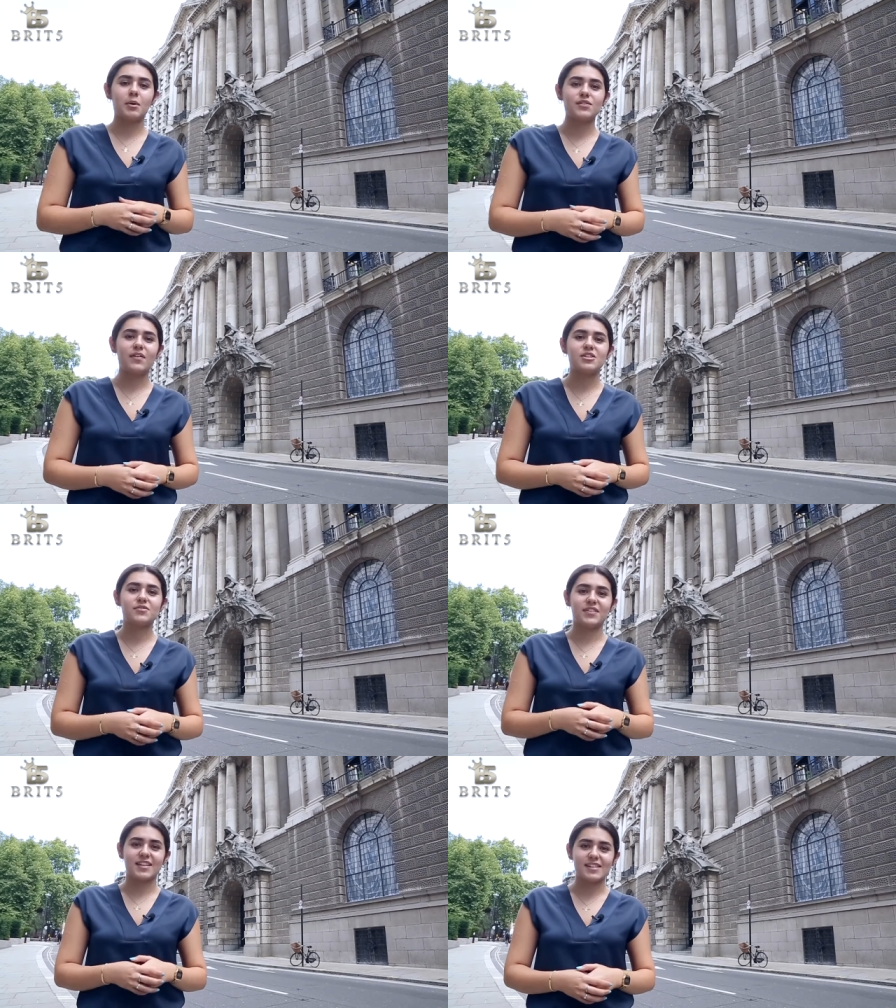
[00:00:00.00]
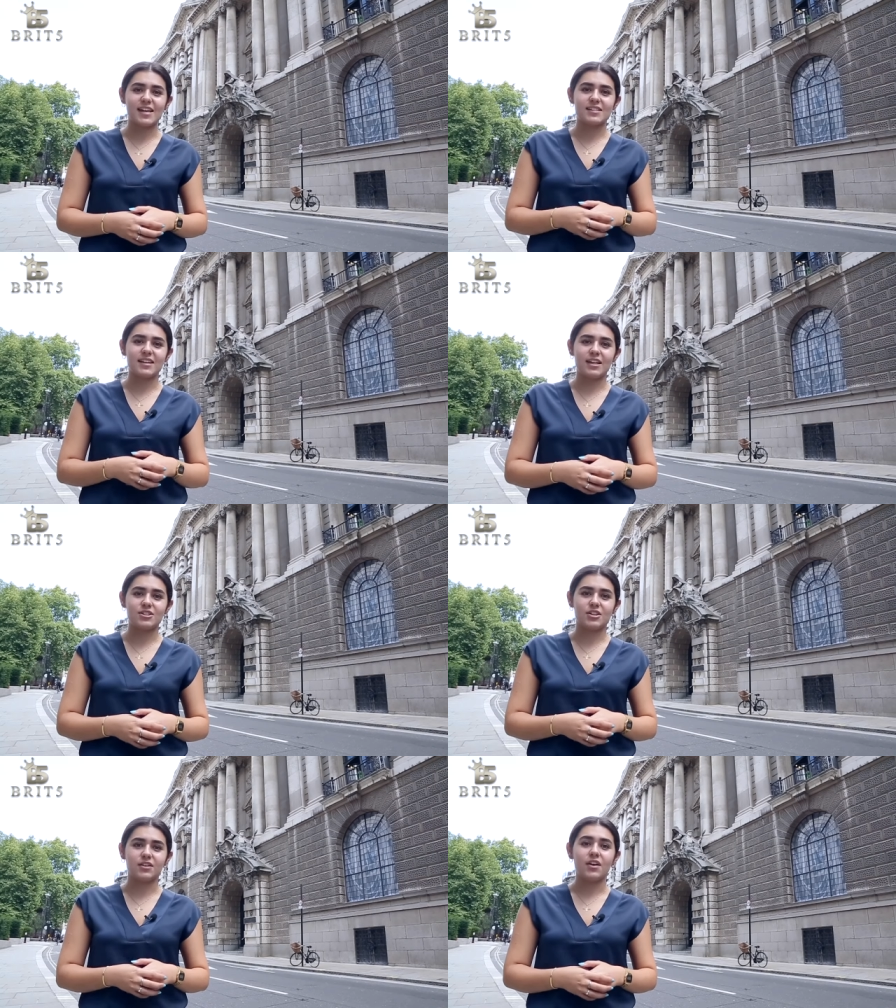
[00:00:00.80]
motivation for the
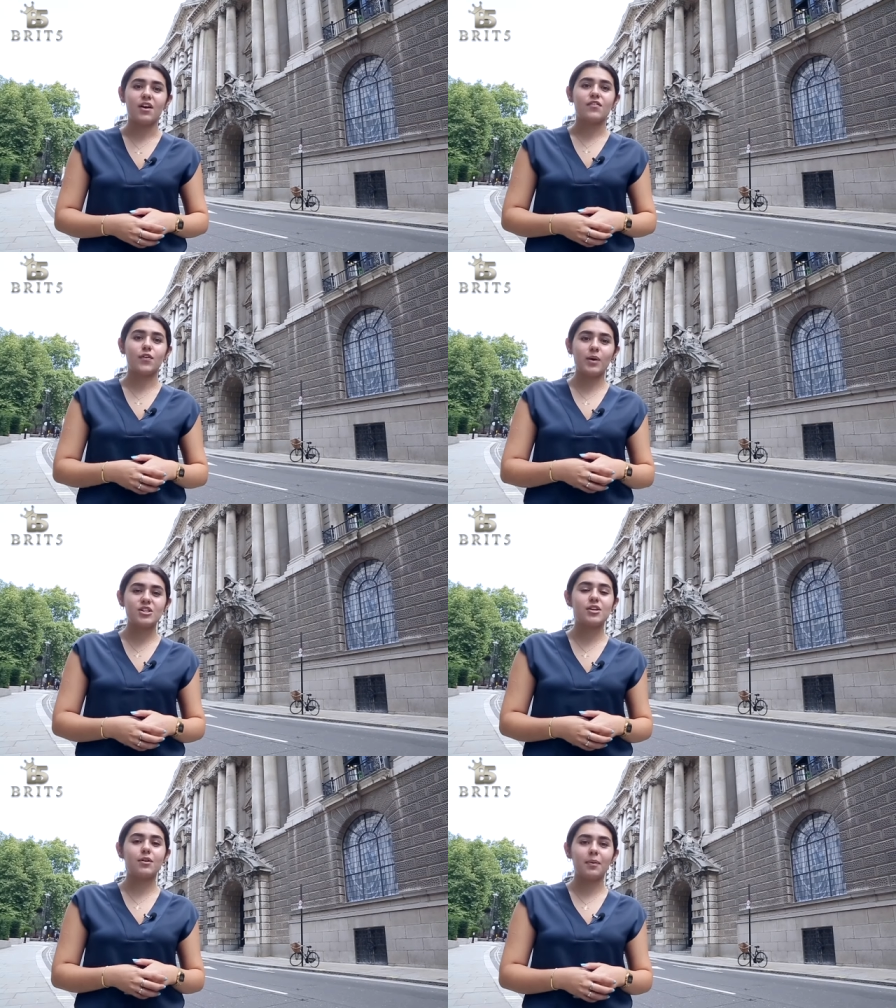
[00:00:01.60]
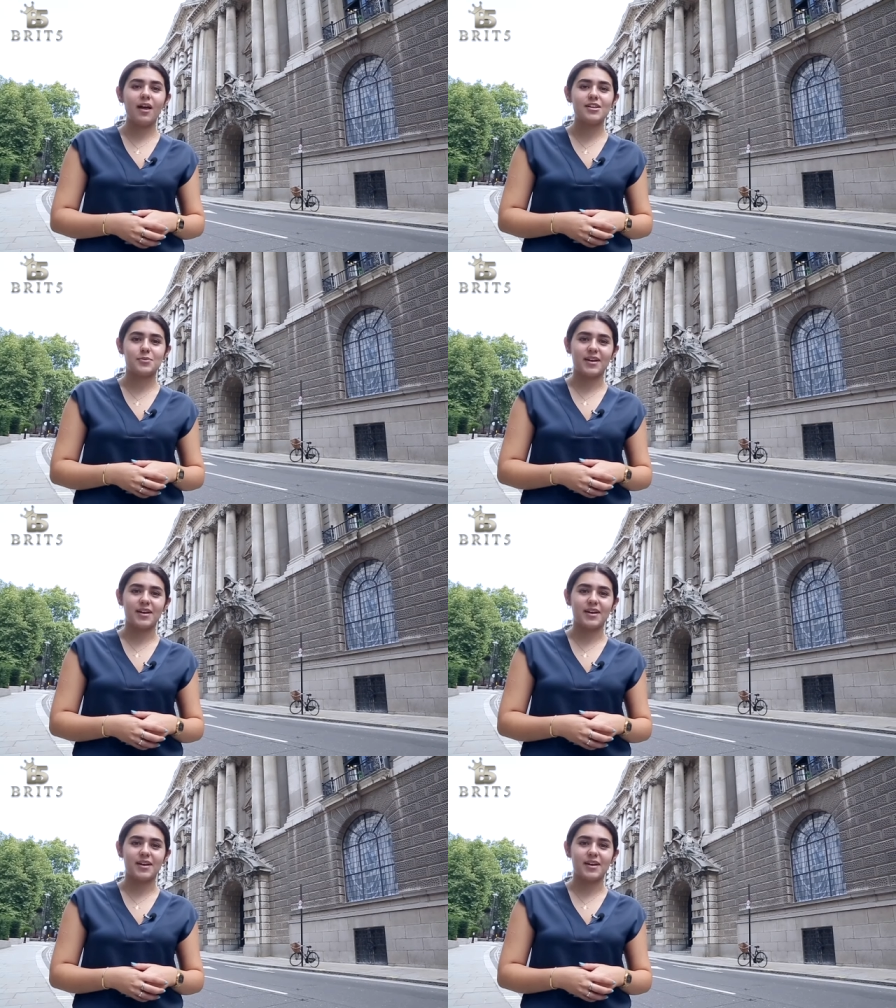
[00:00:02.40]
assassination, for which he replied